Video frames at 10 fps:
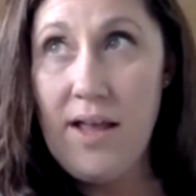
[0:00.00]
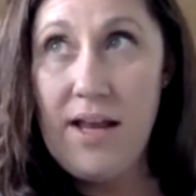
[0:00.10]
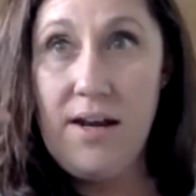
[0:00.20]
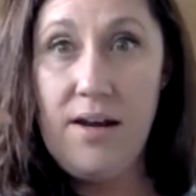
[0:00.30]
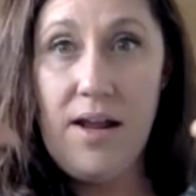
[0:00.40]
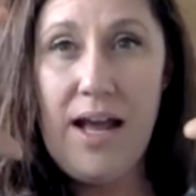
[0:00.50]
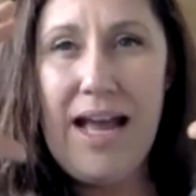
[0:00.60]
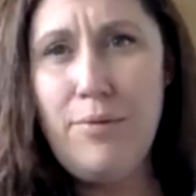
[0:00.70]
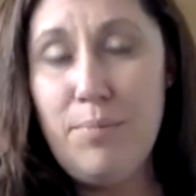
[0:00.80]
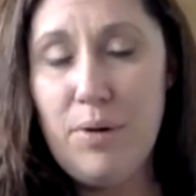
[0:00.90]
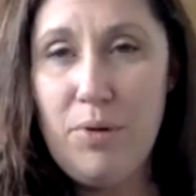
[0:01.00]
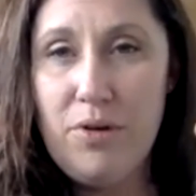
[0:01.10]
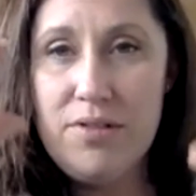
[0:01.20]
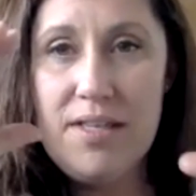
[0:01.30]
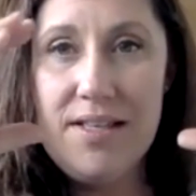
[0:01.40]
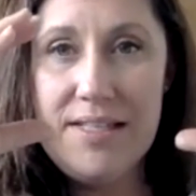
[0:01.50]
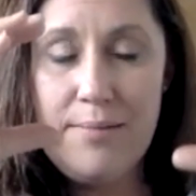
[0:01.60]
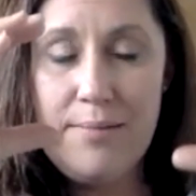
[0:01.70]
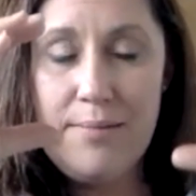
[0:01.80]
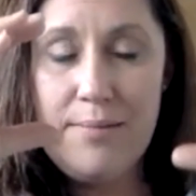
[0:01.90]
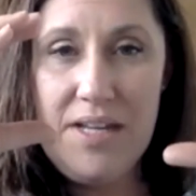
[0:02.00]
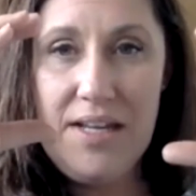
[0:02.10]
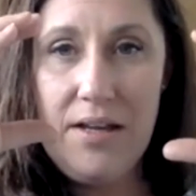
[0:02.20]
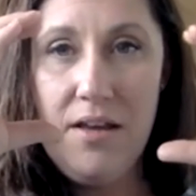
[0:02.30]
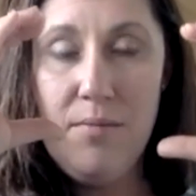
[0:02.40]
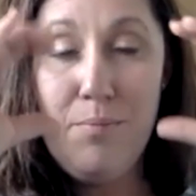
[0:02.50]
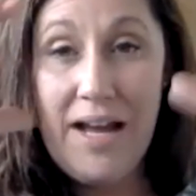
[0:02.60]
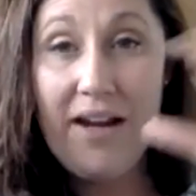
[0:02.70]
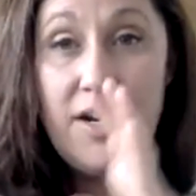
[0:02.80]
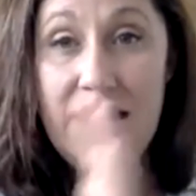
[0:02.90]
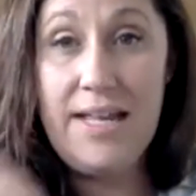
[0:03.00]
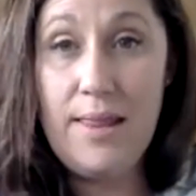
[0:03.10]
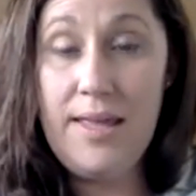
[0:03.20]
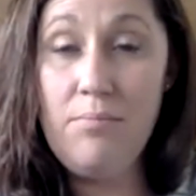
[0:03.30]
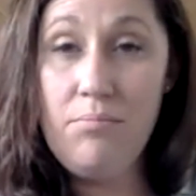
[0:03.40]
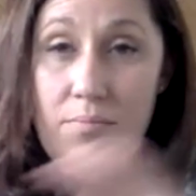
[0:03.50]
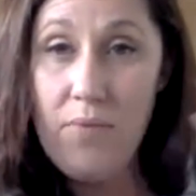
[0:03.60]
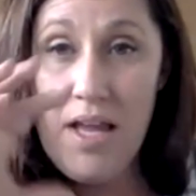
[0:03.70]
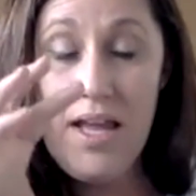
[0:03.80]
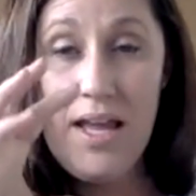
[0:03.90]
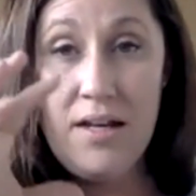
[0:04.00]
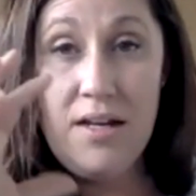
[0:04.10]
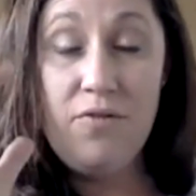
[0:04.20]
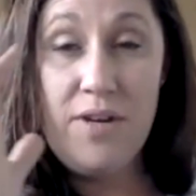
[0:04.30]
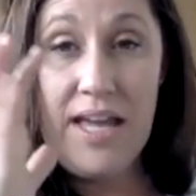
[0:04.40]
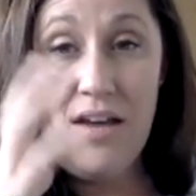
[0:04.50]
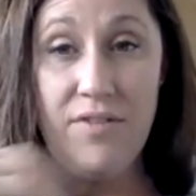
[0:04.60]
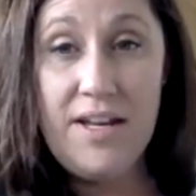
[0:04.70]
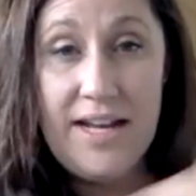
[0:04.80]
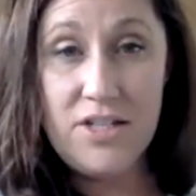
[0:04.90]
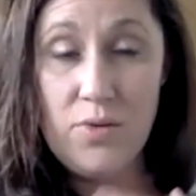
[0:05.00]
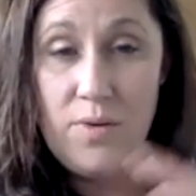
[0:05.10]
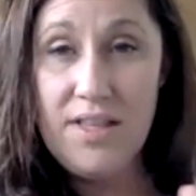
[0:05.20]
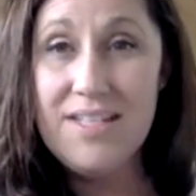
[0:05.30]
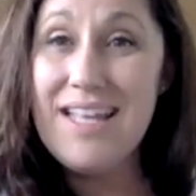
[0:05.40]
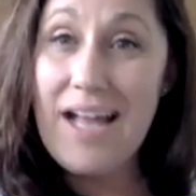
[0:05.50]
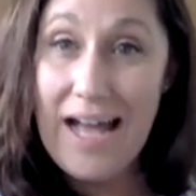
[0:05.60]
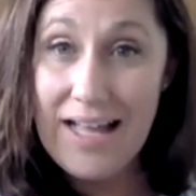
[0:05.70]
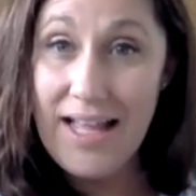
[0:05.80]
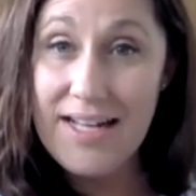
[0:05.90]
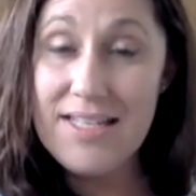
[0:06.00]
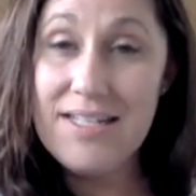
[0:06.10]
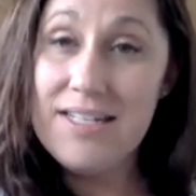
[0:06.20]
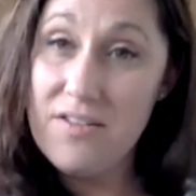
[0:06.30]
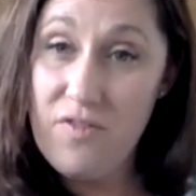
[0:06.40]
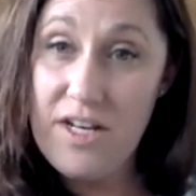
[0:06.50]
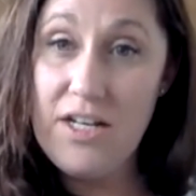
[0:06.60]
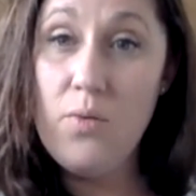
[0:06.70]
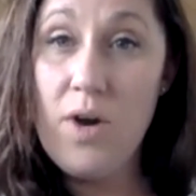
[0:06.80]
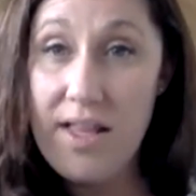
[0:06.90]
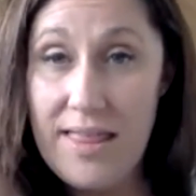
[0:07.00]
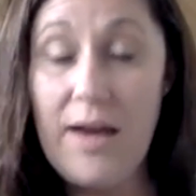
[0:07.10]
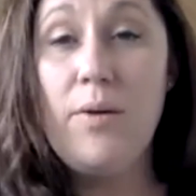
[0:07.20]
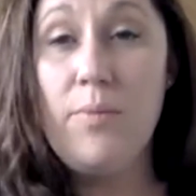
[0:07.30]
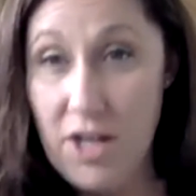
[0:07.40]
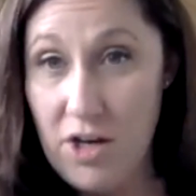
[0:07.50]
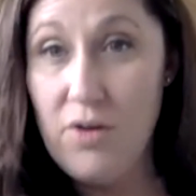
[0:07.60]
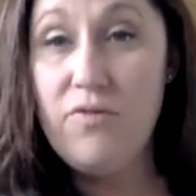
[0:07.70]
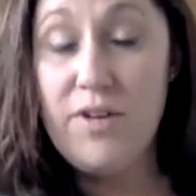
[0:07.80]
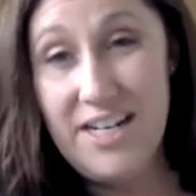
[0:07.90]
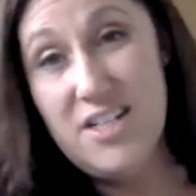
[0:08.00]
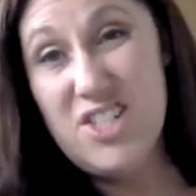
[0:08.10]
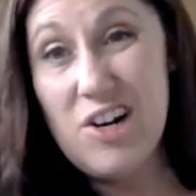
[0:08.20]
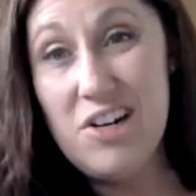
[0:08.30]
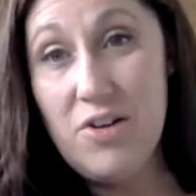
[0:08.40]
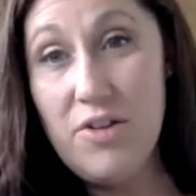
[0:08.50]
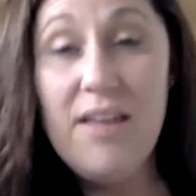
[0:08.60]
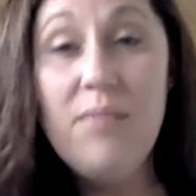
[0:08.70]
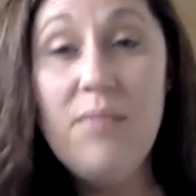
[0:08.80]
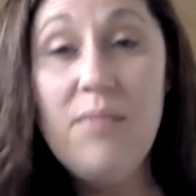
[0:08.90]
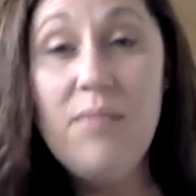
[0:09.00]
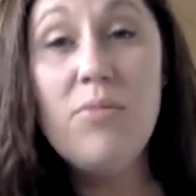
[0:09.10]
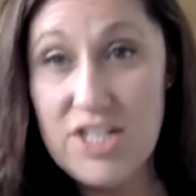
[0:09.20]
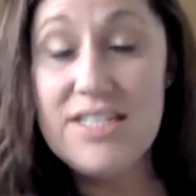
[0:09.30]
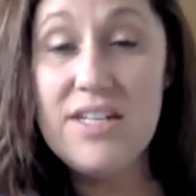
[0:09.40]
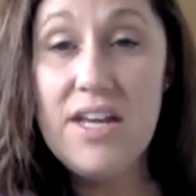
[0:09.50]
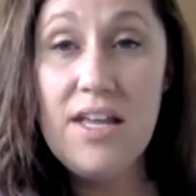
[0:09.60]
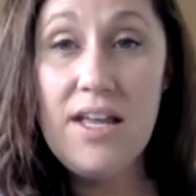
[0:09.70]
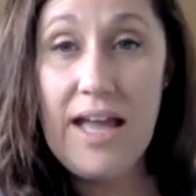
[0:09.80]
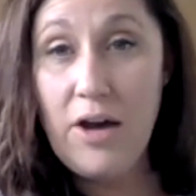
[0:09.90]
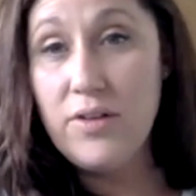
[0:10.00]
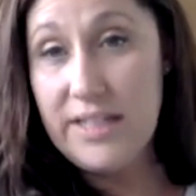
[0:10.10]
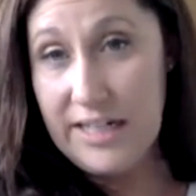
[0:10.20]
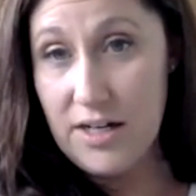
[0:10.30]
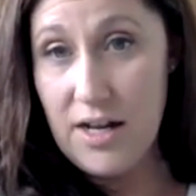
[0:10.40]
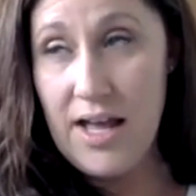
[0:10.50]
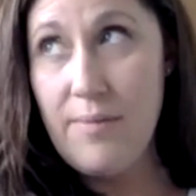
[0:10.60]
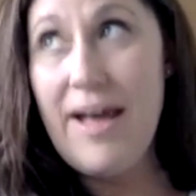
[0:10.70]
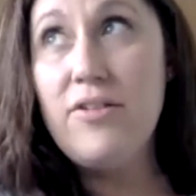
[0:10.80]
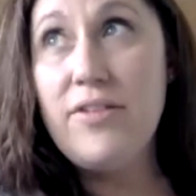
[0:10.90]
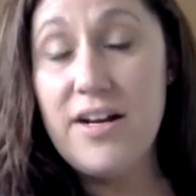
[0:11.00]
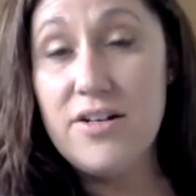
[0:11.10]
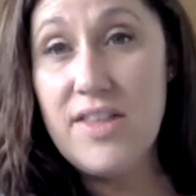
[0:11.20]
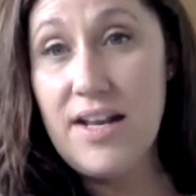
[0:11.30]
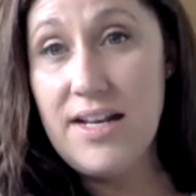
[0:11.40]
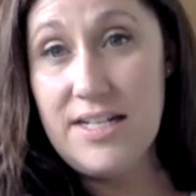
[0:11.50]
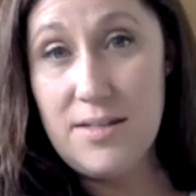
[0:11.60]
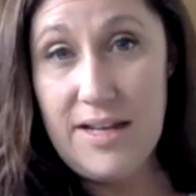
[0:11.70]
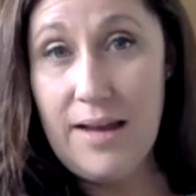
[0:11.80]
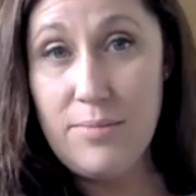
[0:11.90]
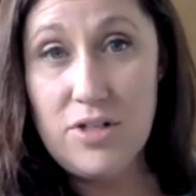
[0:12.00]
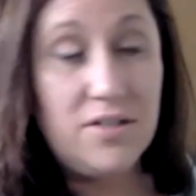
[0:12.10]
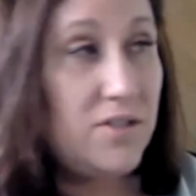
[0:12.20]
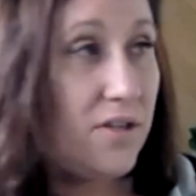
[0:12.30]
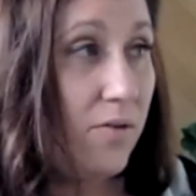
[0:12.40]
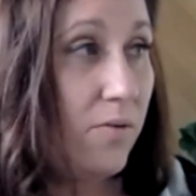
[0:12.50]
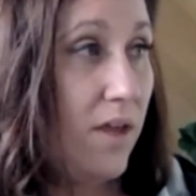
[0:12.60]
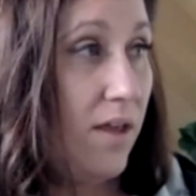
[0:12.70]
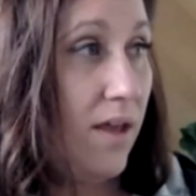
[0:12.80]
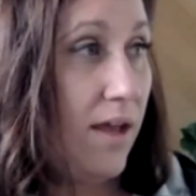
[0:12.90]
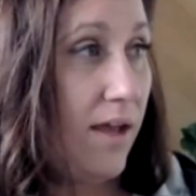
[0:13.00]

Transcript: and I would propose that the summaries be by our key theme. And if we have an extra one that's like highlights that doesn't fit into one, that way we know if we need to start a new theme or if there's just outliers that need to be captured. So